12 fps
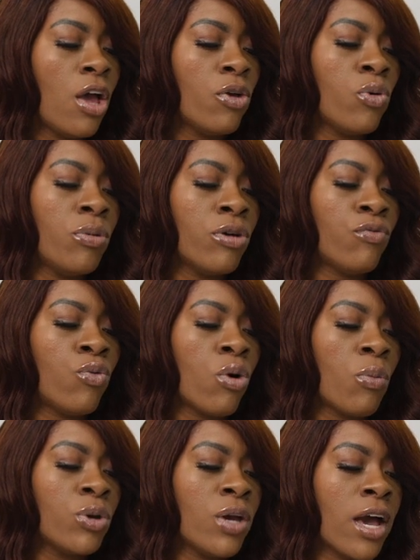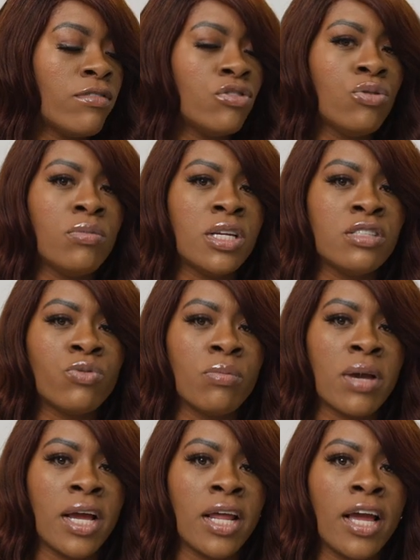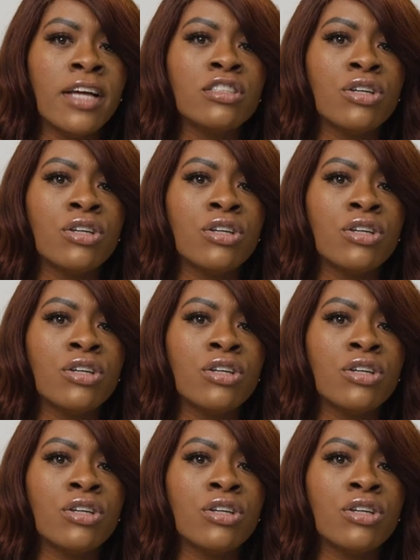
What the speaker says: You'll be informed when you have 2 minutes remaining.